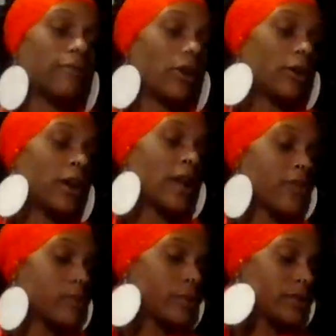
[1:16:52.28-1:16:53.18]
All right,
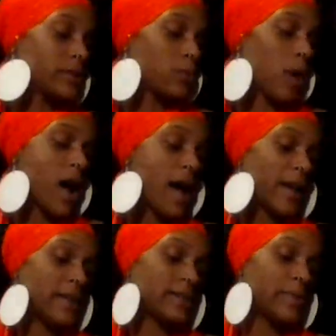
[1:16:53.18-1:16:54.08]
and the reason why
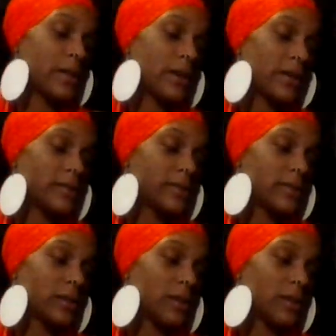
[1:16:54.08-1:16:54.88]
is because